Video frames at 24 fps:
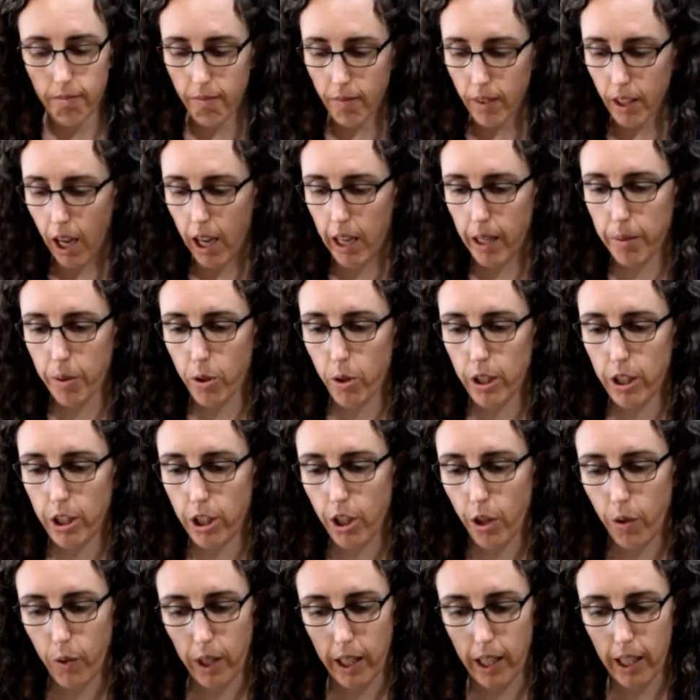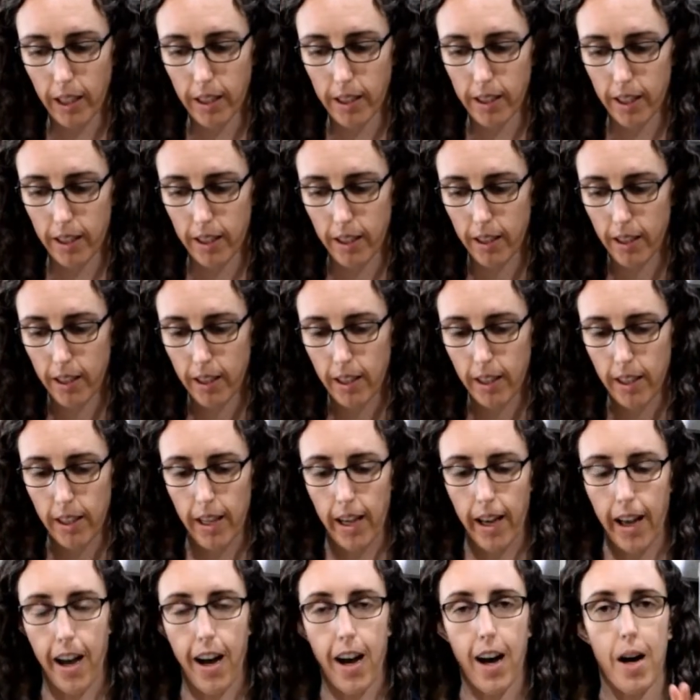I'm going to go eat.
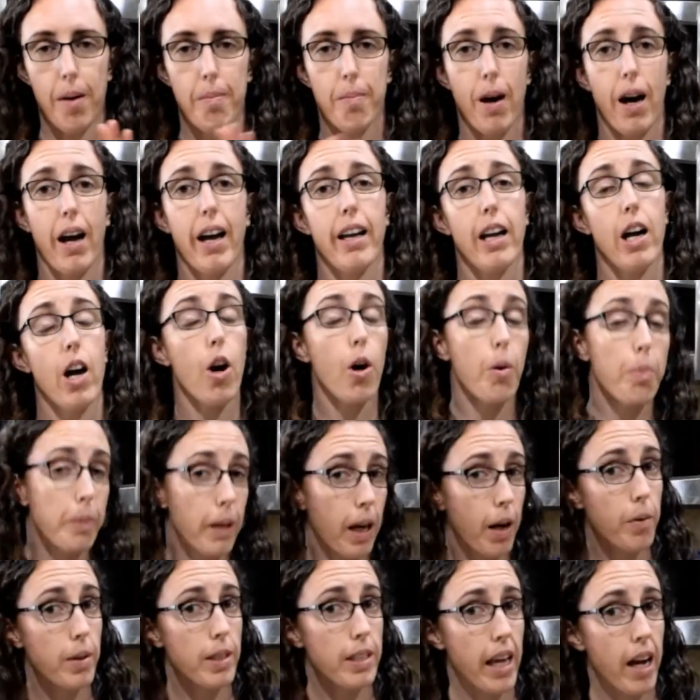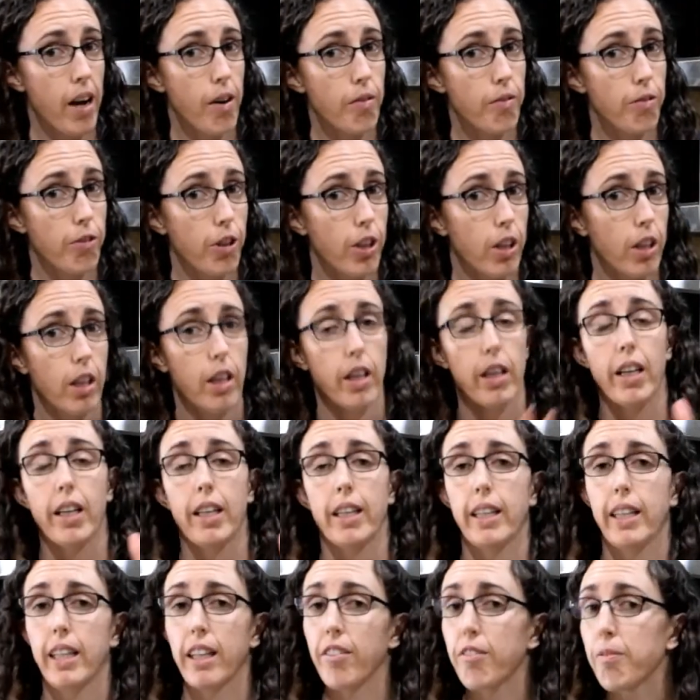I hope that was helpful.
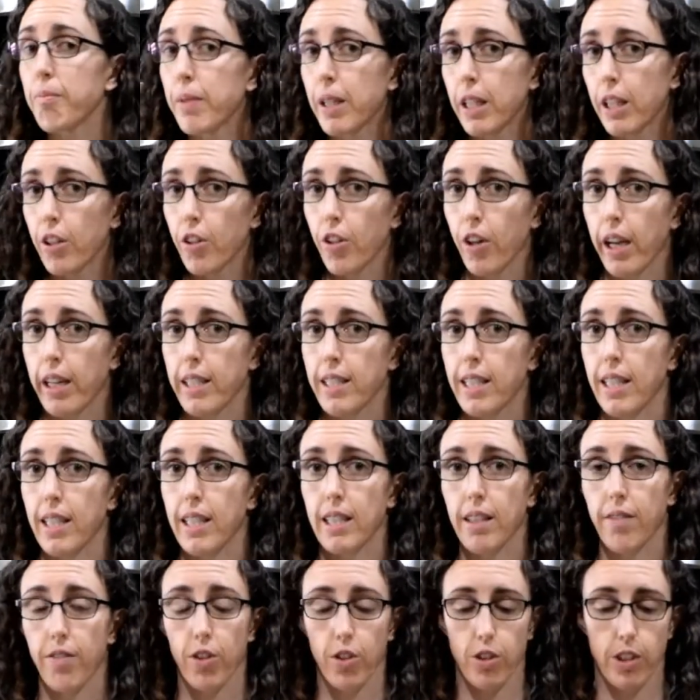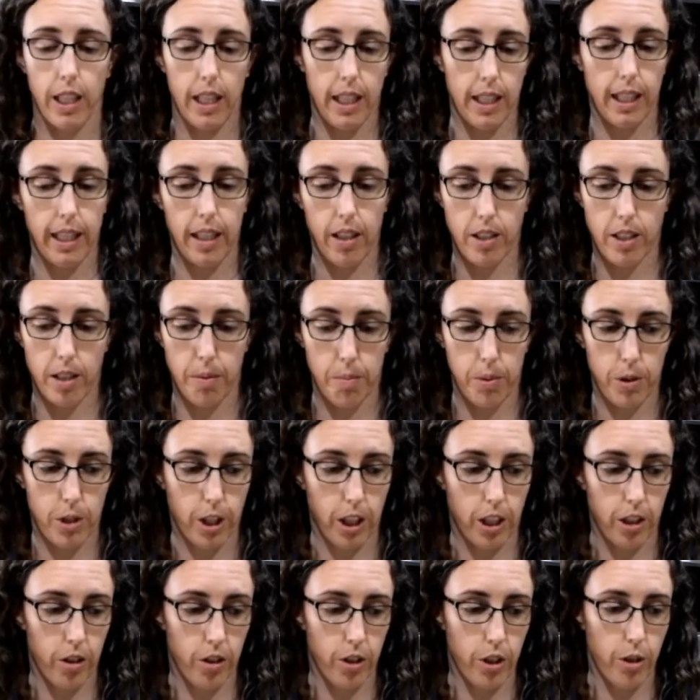Give me your ideas if there's anything else in
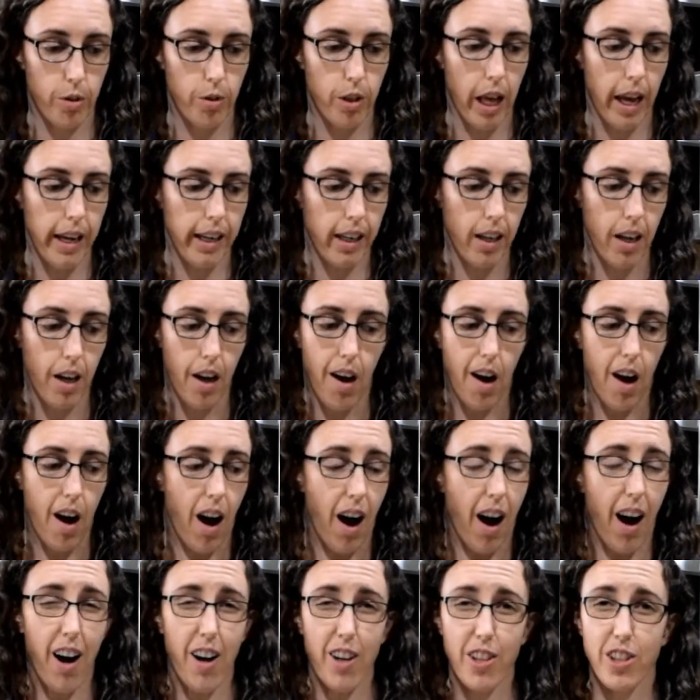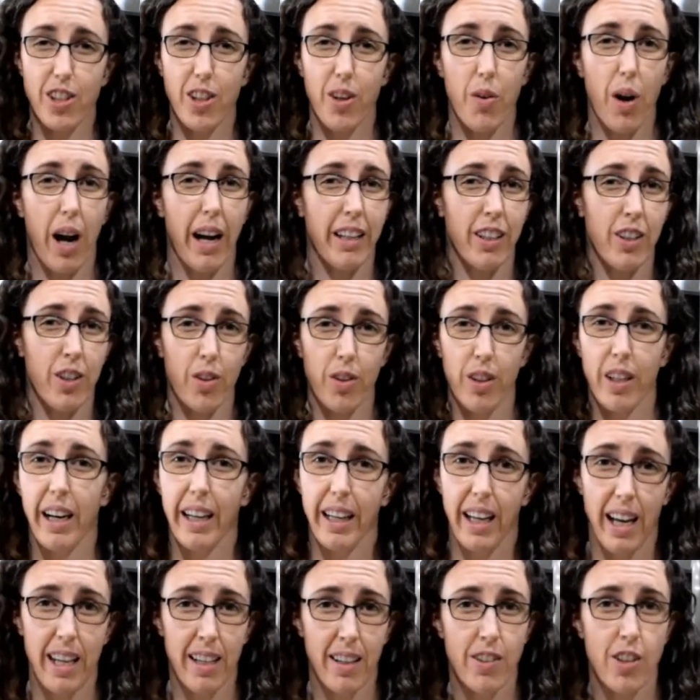particular you like. Also, I know that I
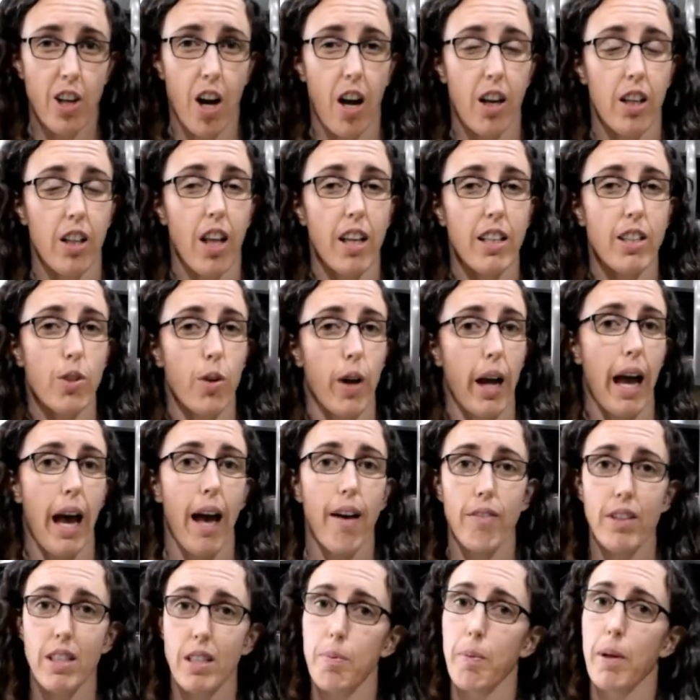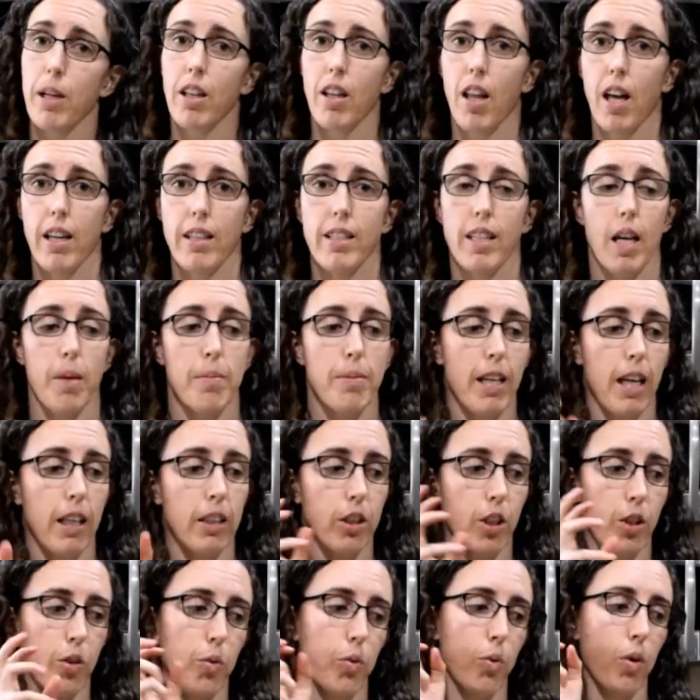kind of talk a lot, so I haven't spent a lot of time telling
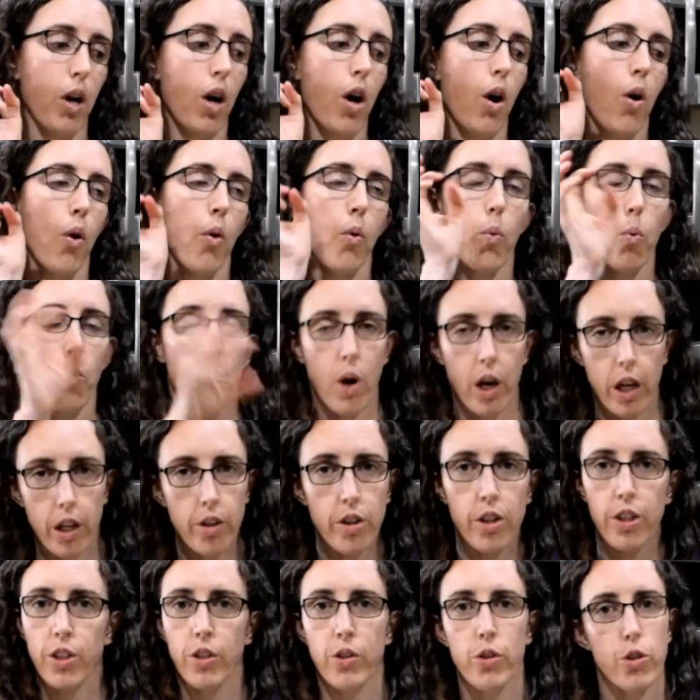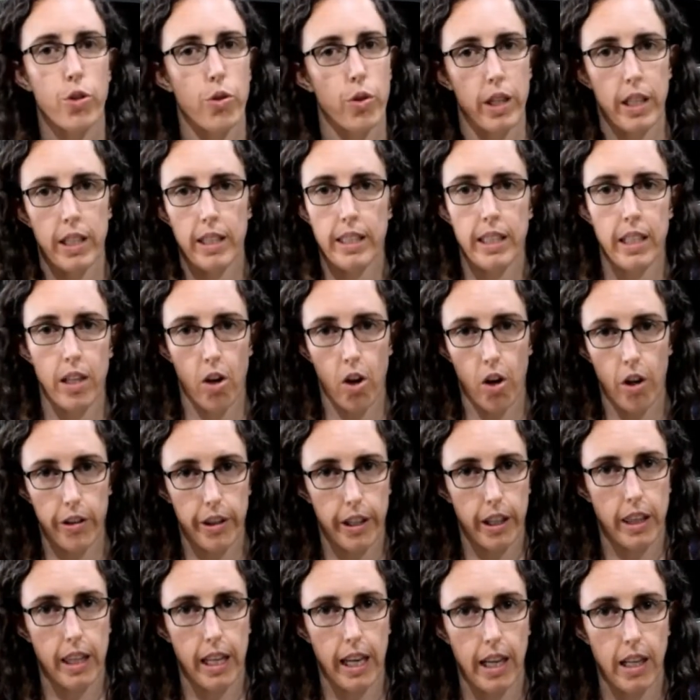you what are the nutrients and all the
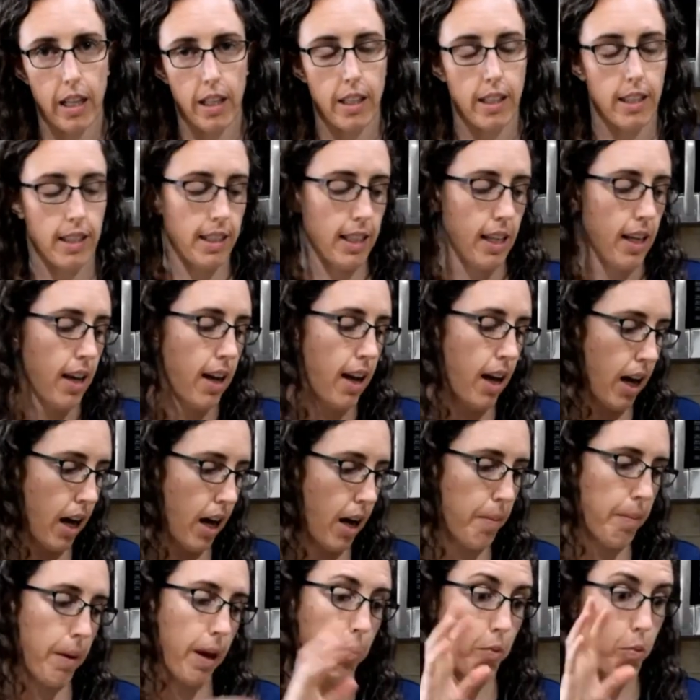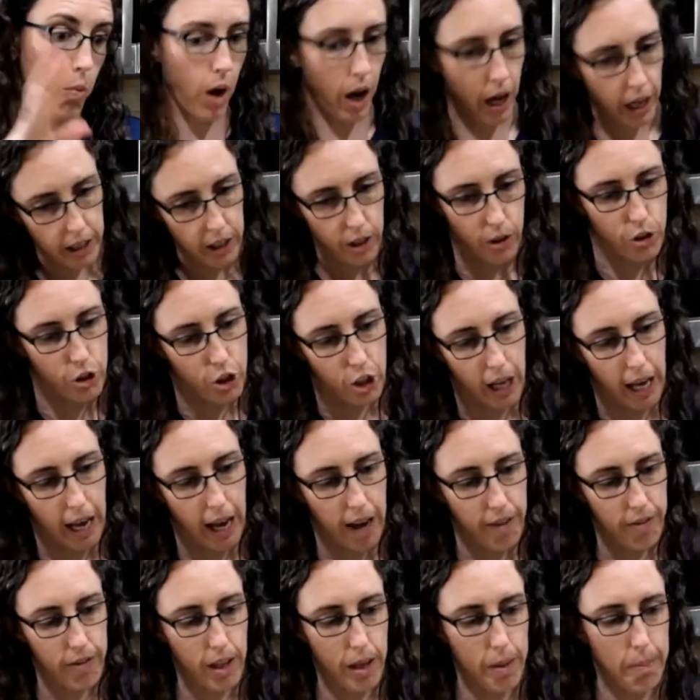things and why you should
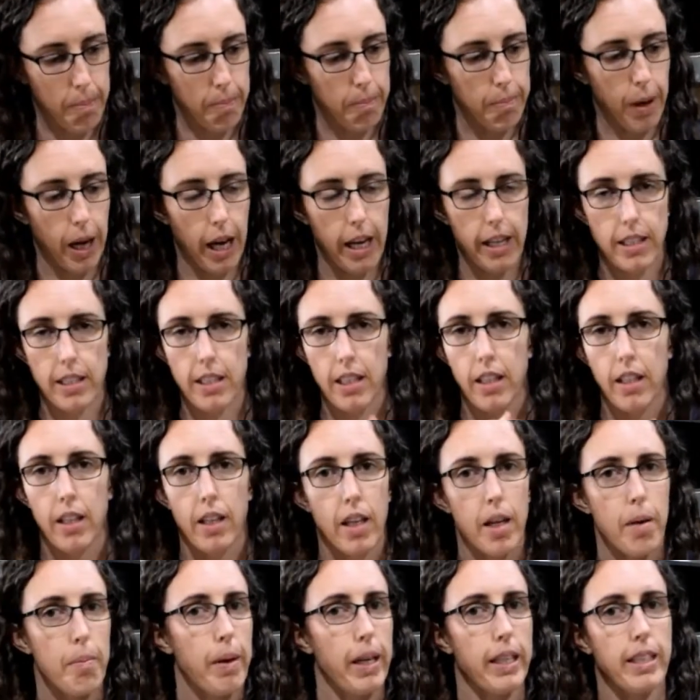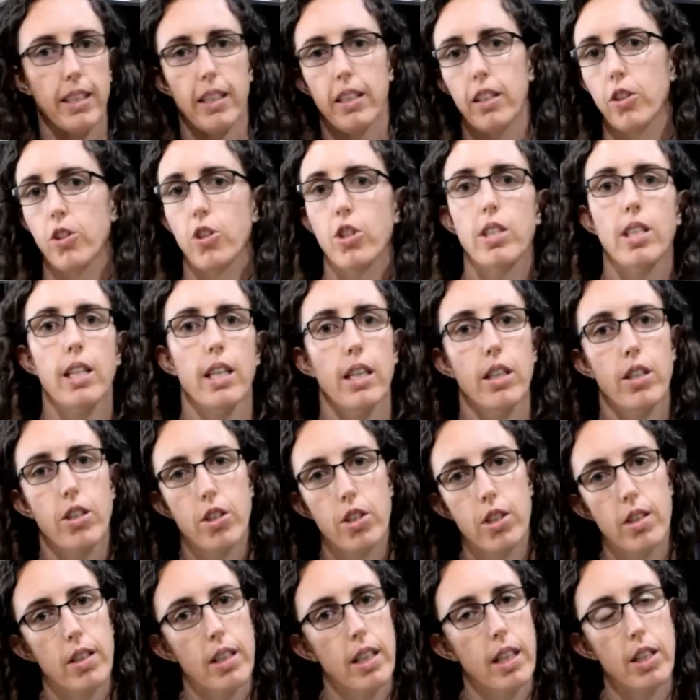have them, but basically just
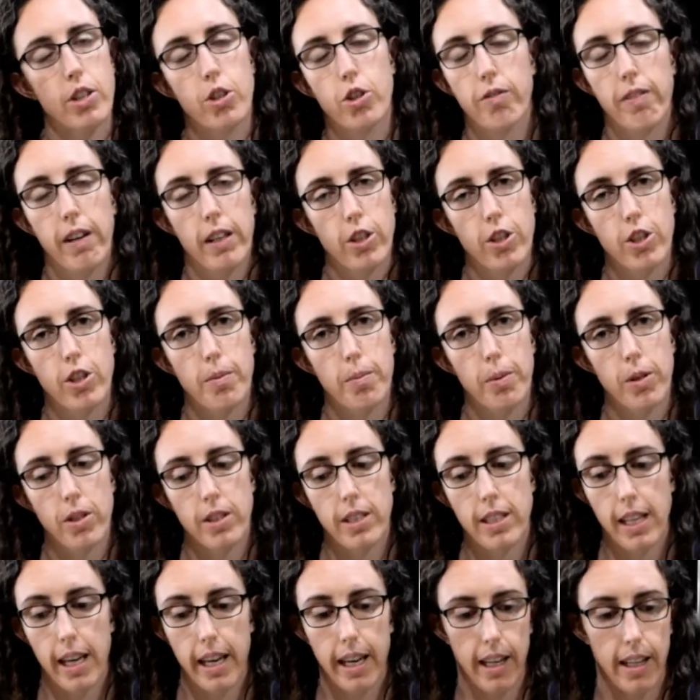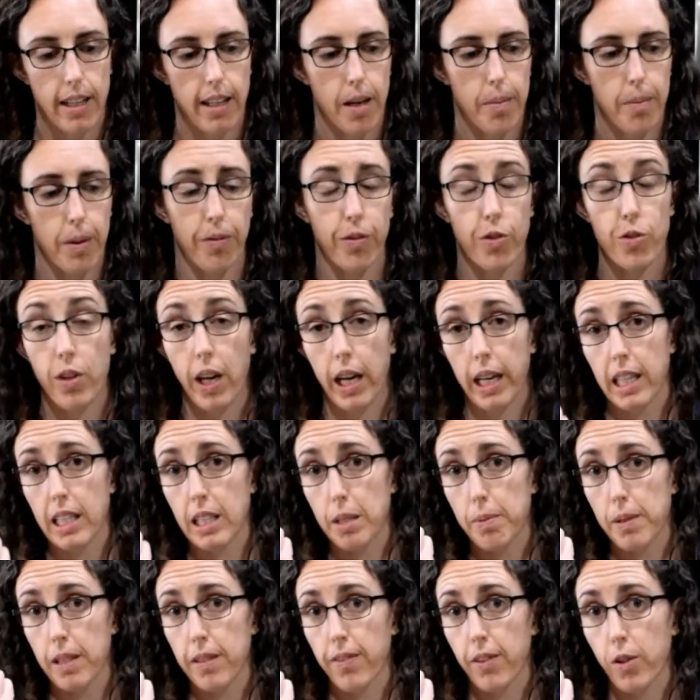eat your vegetables. And if you've got any
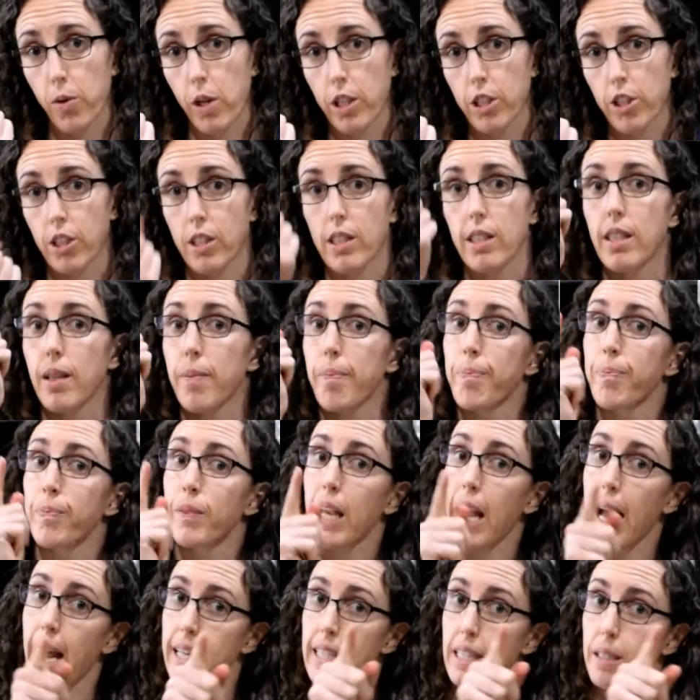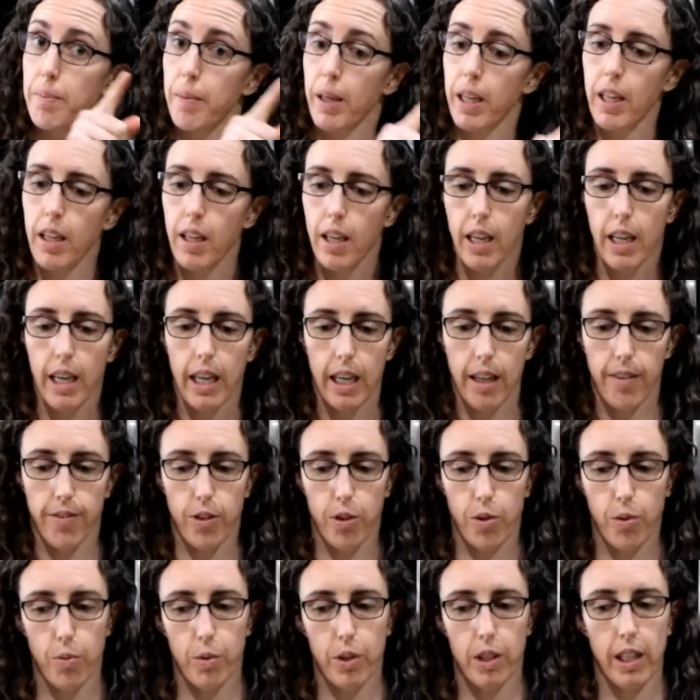specific questions, ask me. If
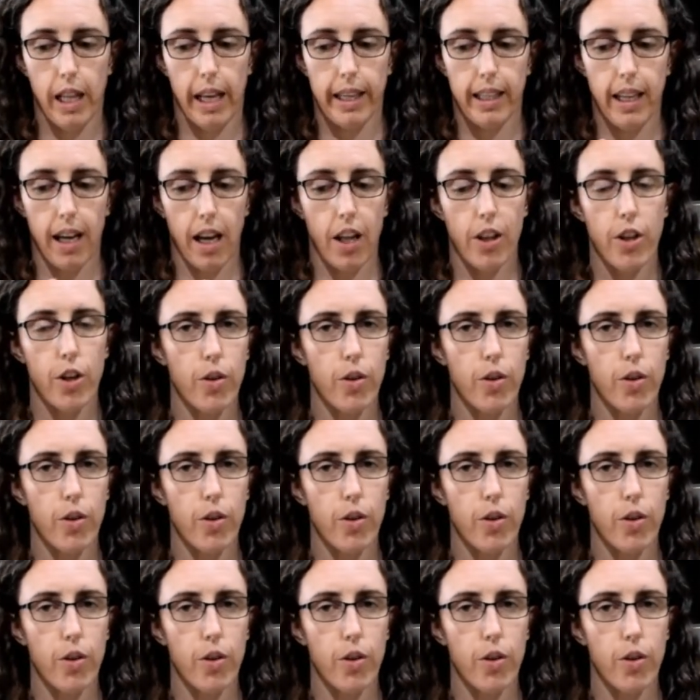you would like other